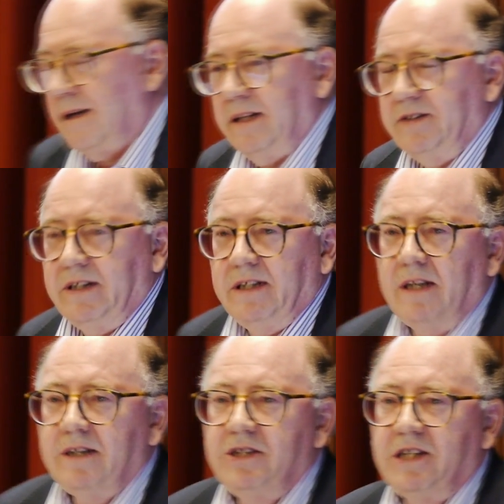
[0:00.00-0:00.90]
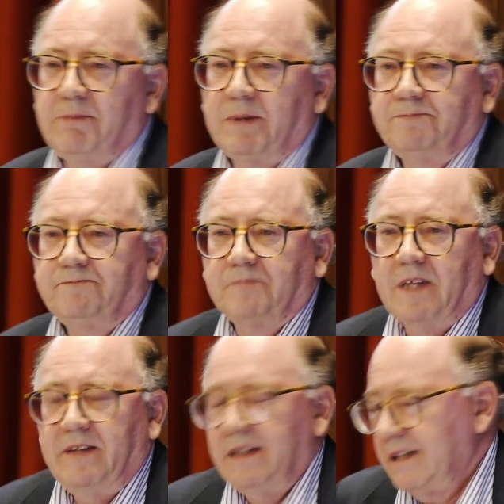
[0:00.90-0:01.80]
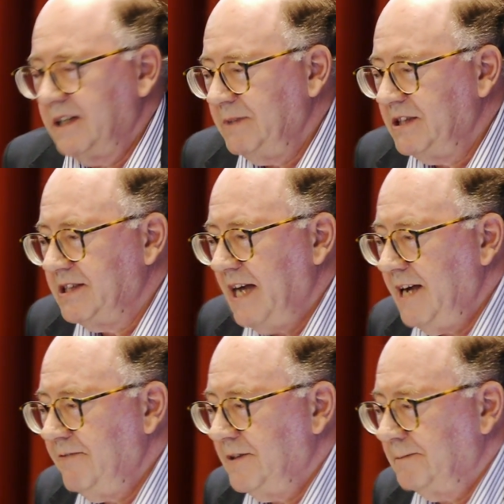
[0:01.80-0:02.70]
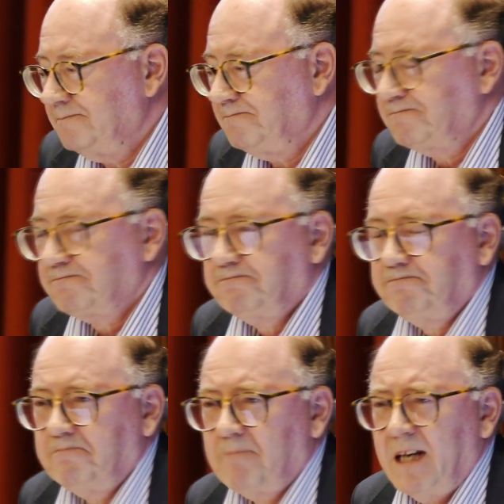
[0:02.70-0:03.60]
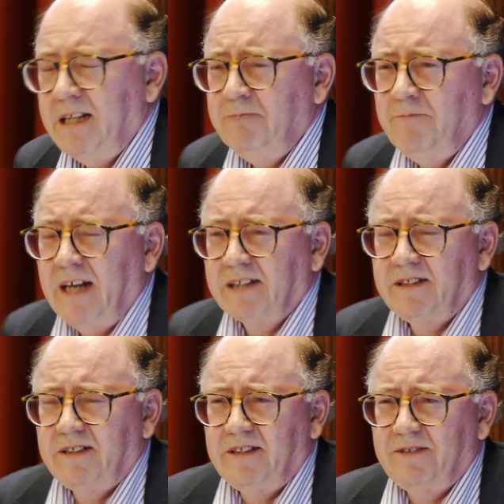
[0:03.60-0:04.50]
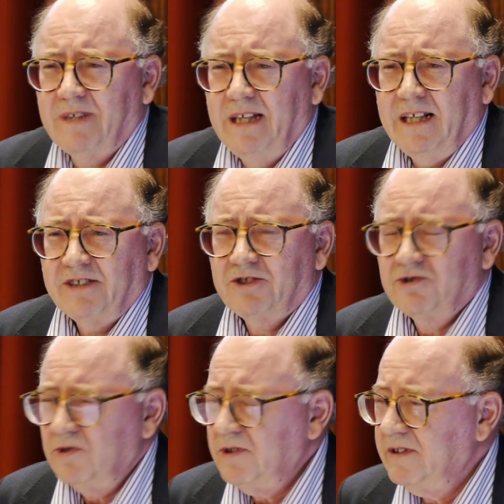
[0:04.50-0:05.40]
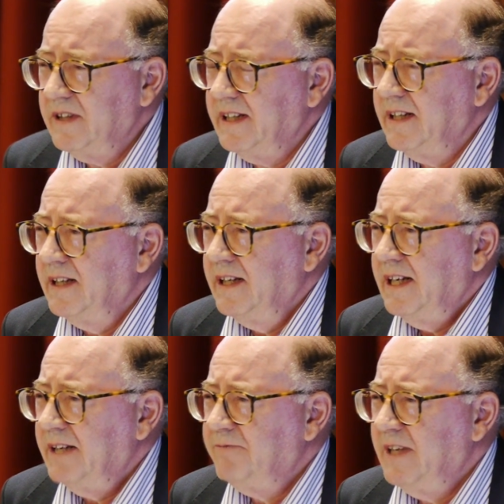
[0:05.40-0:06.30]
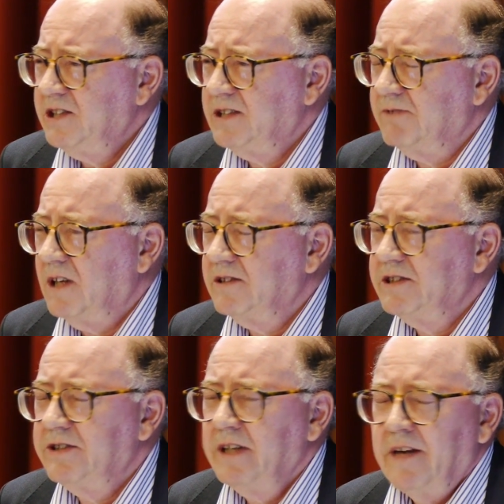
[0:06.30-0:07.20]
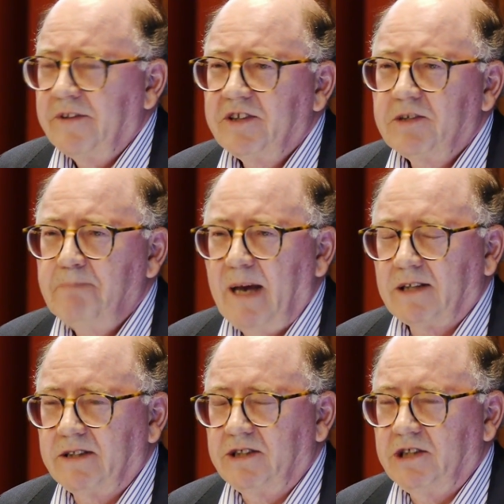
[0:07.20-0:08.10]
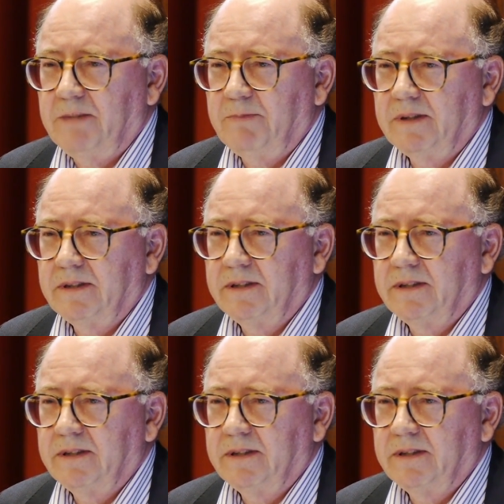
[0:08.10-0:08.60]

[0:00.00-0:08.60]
They see another ship. They think they're going to be saved. And in fact, it's this extraordinary invention of Coleridge's, the spectre ship.